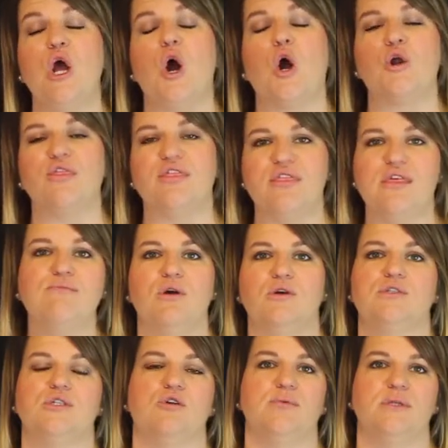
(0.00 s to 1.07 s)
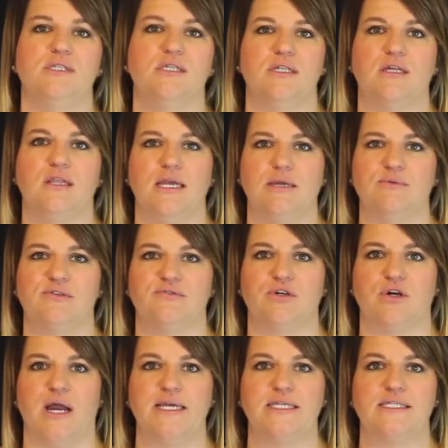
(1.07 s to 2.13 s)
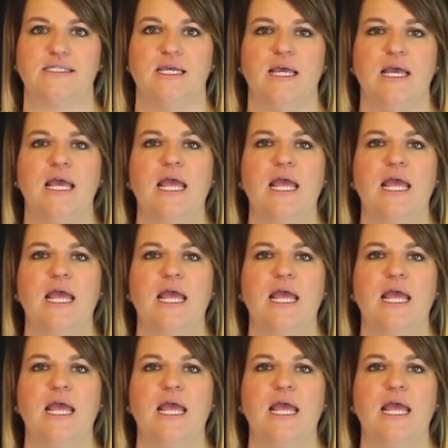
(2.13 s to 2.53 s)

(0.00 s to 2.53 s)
are the most open to the claims of Christ.